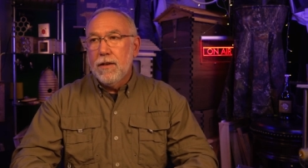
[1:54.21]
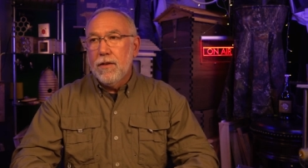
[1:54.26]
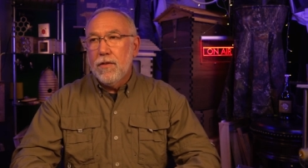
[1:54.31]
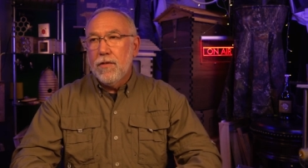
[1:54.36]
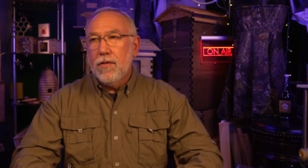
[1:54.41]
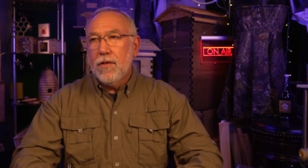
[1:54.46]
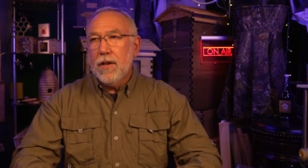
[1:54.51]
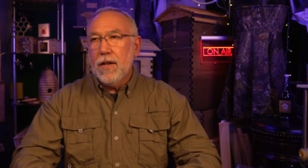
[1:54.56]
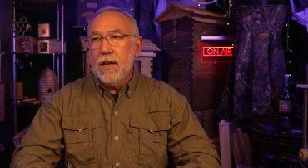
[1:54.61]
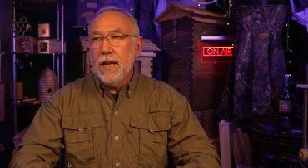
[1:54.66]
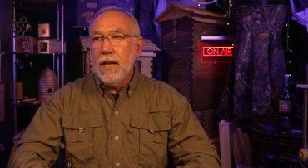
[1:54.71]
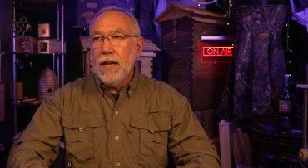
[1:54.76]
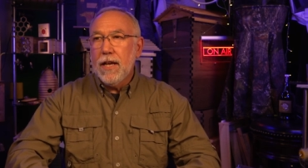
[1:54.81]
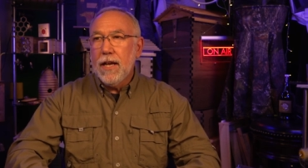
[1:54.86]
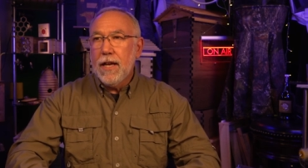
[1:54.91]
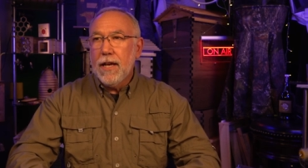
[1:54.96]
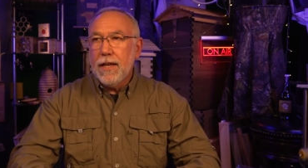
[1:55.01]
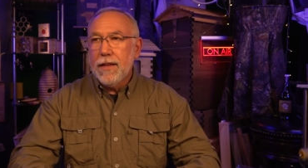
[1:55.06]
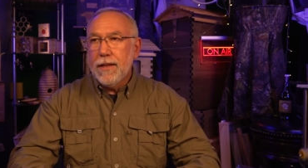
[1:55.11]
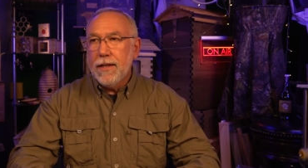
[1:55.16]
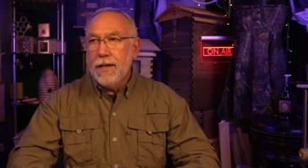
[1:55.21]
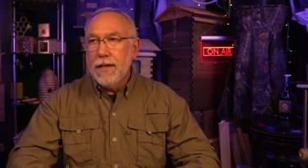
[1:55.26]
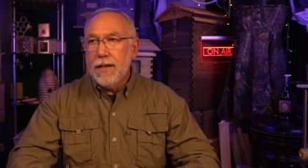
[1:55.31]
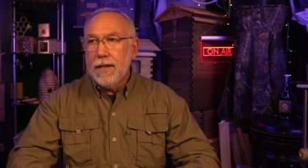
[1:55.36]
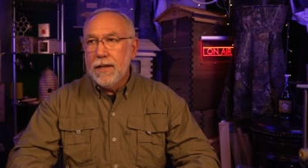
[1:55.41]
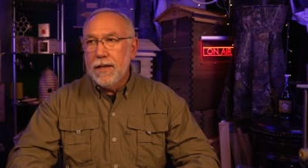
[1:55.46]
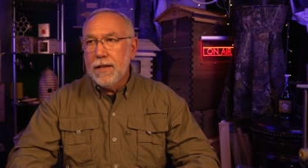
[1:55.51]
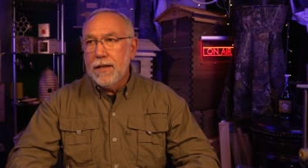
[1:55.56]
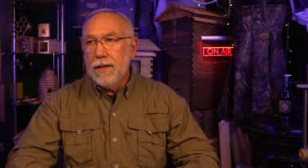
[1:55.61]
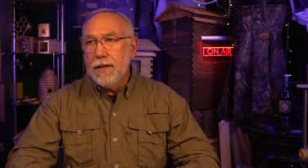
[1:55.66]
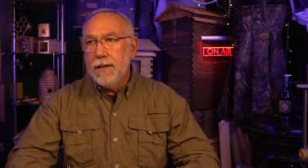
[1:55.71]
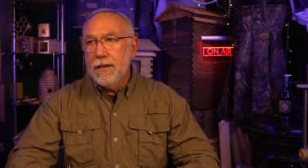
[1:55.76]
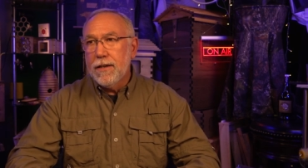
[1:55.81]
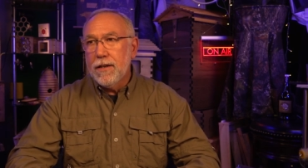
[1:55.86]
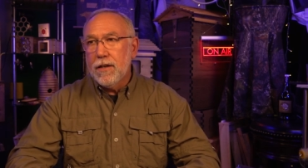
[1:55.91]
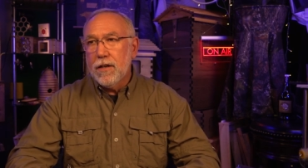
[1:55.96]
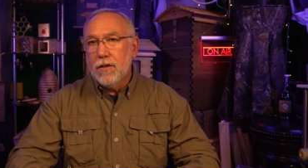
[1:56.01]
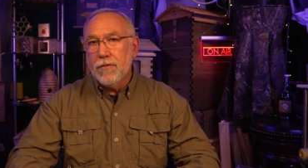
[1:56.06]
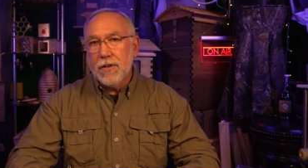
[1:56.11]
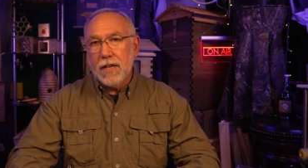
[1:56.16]
sunny and
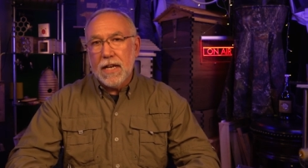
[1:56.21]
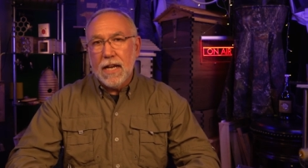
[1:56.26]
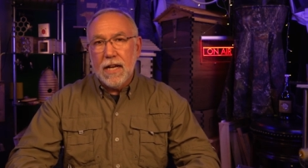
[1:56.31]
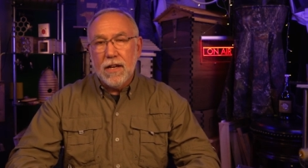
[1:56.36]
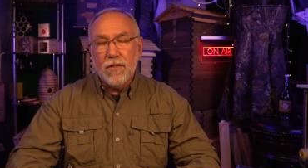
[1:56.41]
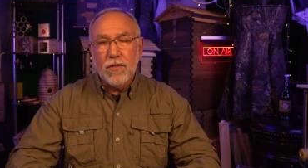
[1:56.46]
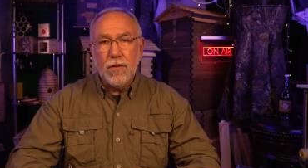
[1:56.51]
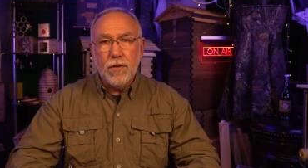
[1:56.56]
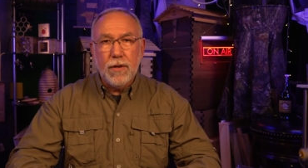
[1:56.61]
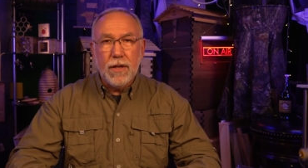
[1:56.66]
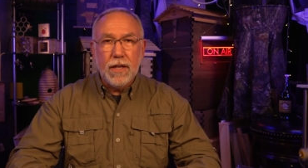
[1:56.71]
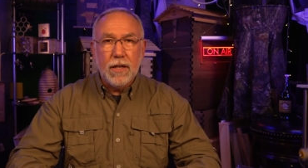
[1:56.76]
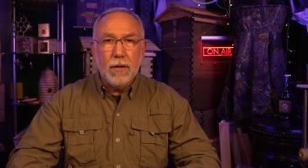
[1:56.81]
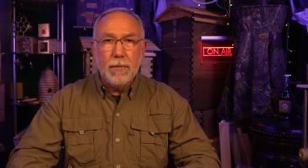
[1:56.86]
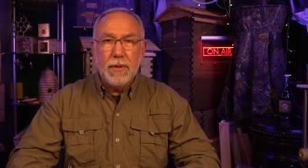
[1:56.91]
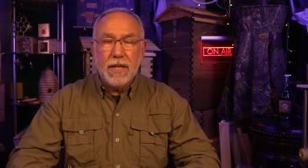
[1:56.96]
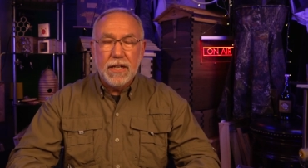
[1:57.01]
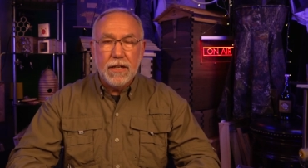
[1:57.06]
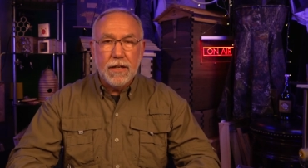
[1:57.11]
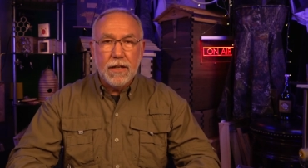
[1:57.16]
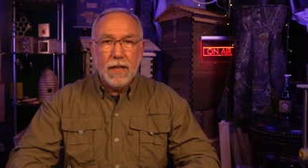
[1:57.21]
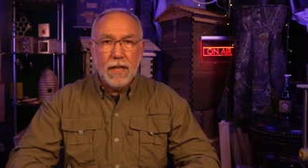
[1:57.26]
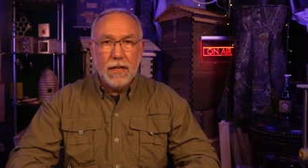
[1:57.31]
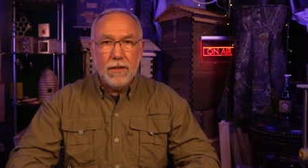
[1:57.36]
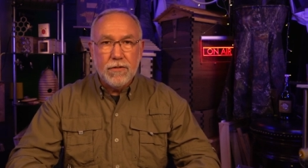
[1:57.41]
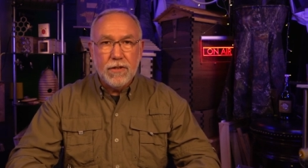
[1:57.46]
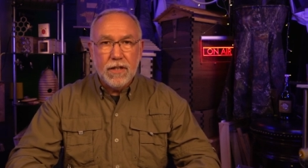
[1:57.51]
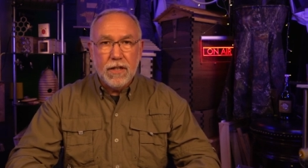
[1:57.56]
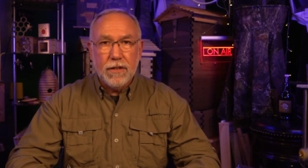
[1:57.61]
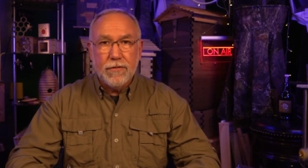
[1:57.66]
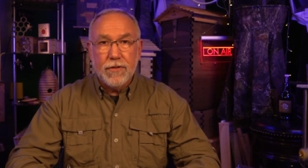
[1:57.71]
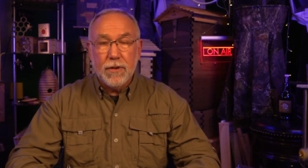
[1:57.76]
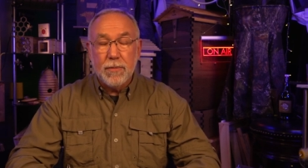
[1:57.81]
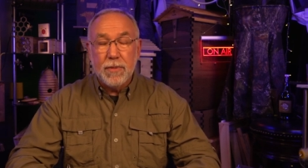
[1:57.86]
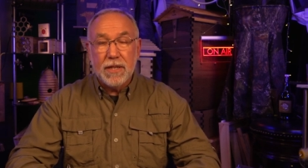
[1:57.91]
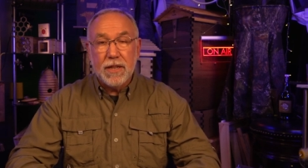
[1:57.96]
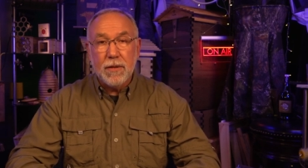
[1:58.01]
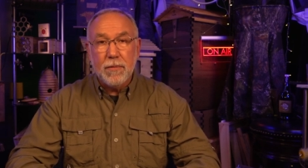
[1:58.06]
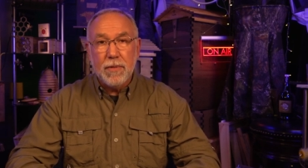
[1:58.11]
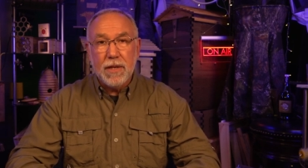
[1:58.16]
then overcast, so intermittent cloud cover,
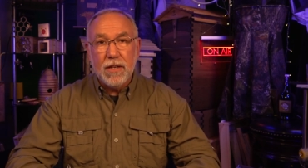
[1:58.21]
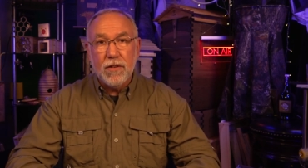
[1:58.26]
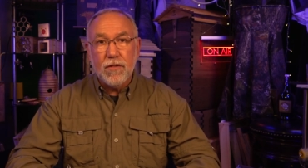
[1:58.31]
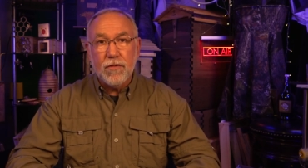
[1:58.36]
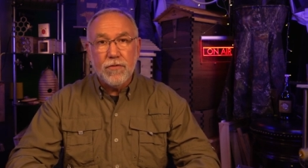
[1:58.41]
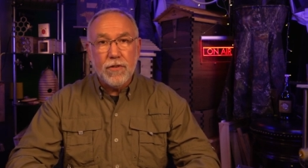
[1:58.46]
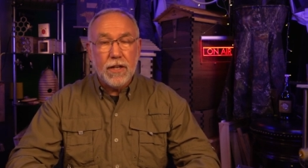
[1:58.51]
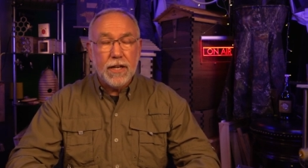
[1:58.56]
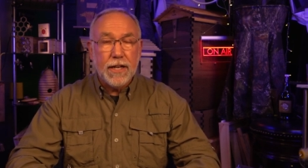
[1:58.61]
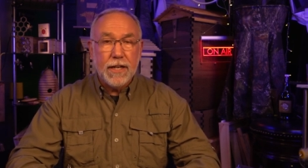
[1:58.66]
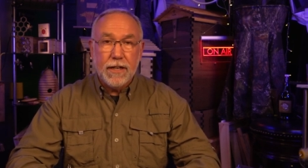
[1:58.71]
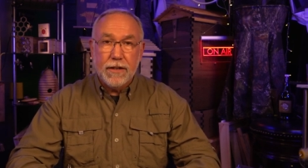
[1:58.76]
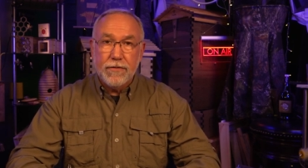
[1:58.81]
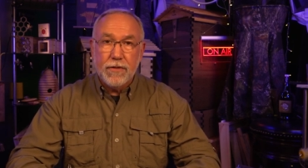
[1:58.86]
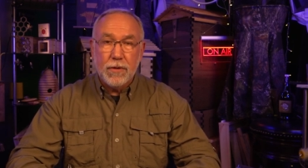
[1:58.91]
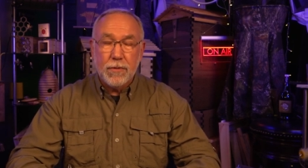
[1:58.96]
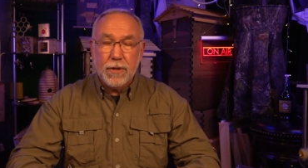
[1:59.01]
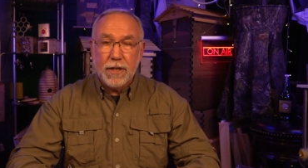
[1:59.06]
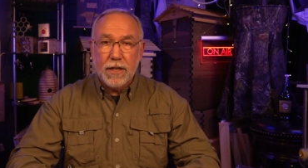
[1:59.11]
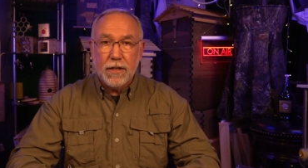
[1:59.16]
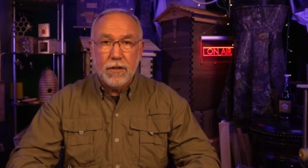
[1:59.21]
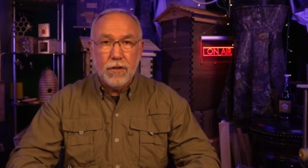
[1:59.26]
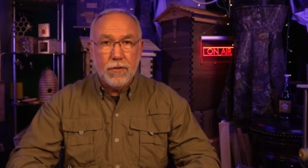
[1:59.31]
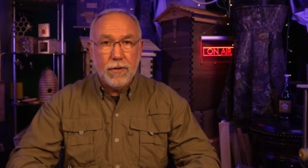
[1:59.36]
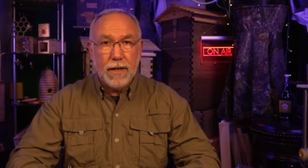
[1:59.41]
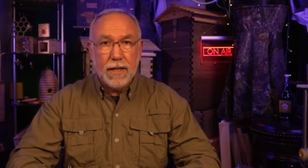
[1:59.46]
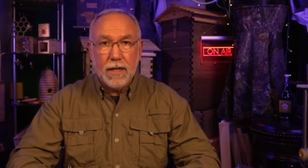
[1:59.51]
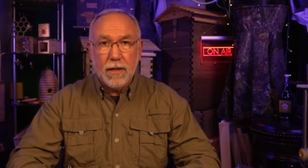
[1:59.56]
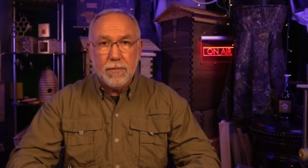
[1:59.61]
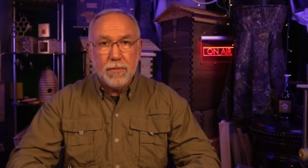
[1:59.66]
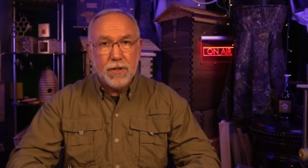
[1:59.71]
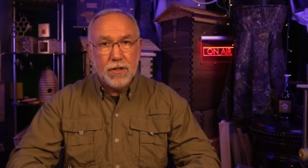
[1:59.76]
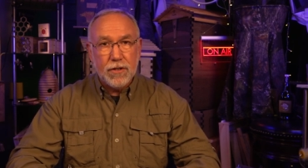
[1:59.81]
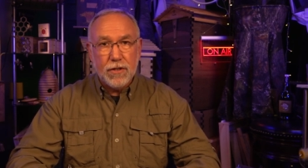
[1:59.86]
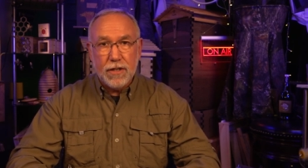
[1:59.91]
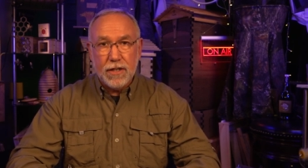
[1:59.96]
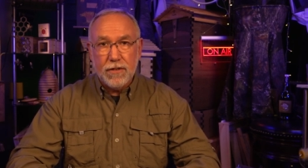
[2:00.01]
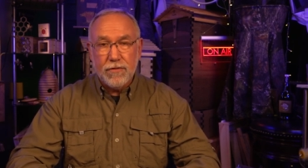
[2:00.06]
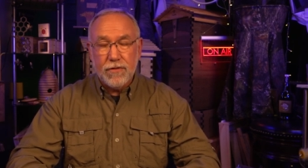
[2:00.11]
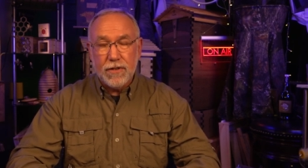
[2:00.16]
but the bees are flying everywhere. Great
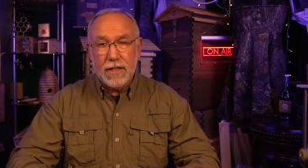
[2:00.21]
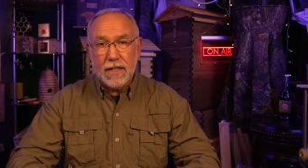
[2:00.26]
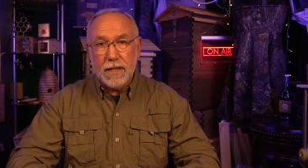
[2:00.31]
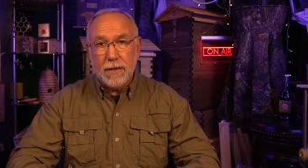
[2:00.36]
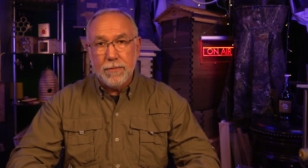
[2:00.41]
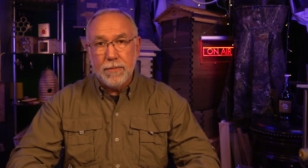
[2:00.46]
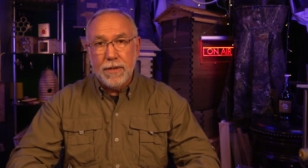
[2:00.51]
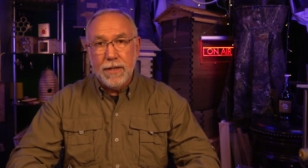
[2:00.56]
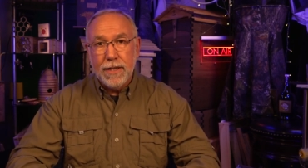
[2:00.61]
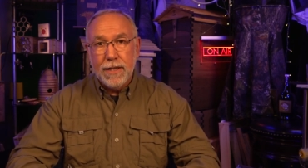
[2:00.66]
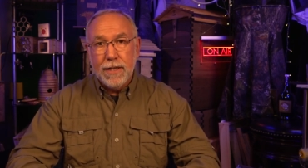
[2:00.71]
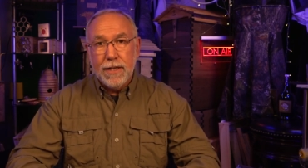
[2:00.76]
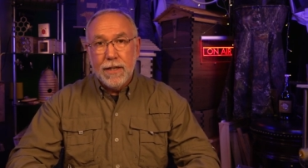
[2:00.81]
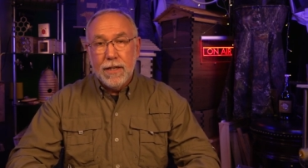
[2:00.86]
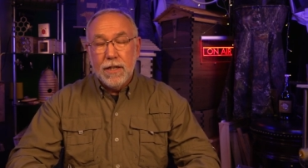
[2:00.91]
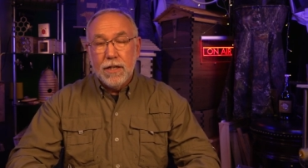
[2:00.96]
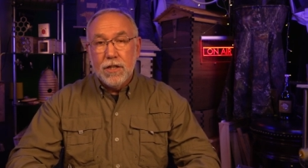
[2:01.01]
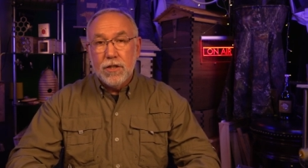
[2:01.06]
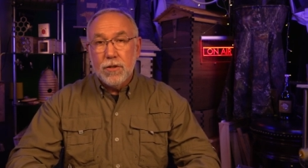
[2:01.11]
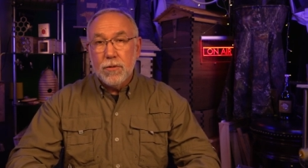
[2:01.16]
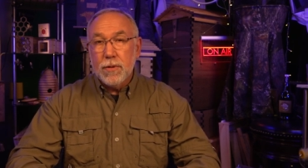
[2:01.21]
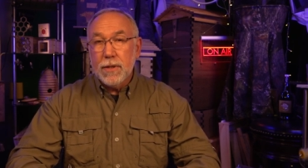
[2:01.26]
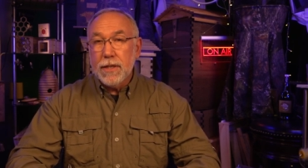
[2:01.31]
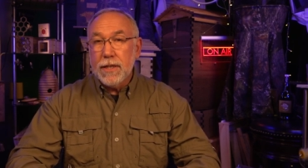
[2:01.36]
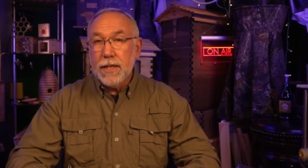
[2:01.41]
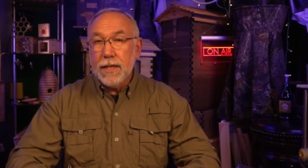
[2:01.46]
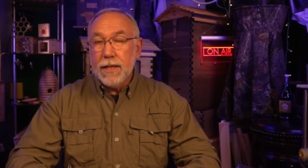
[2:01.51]
opportunity for them to really